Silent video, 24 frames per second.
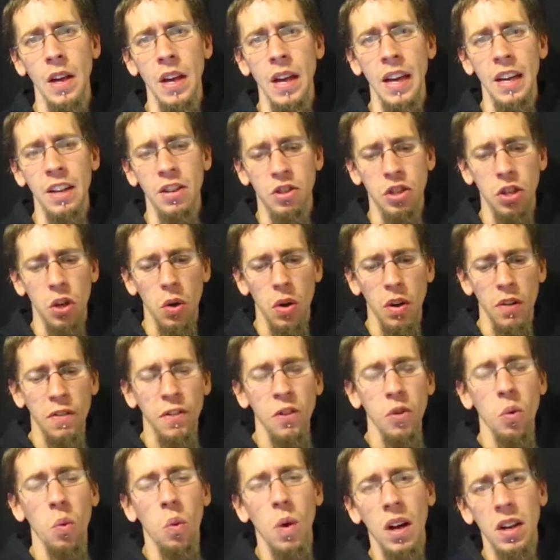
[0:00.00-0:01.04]
And so if
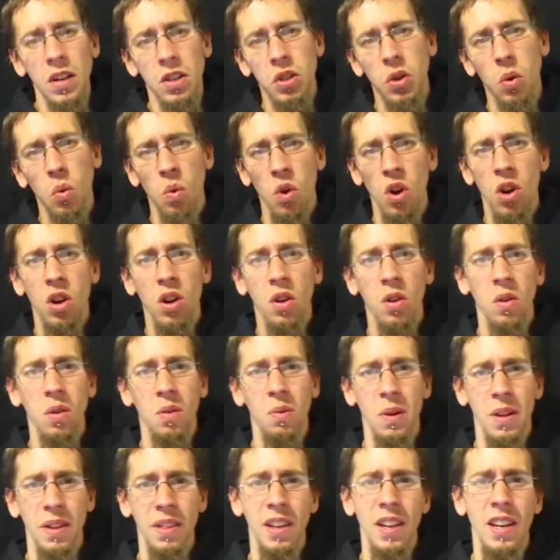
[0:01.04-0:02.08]
you want to work
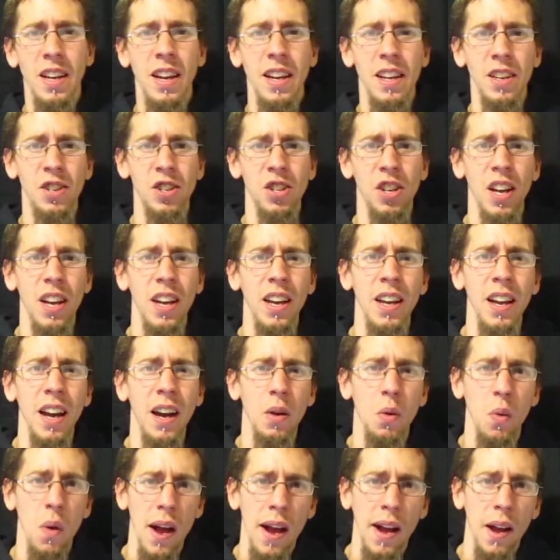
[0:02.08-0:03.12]
with AHA,
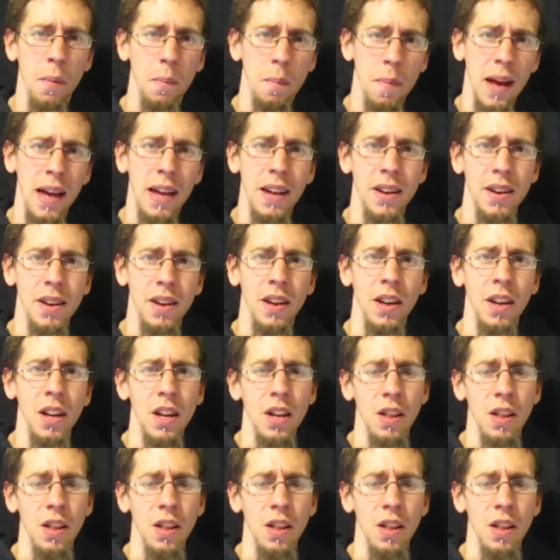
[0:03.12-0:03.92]
I recommend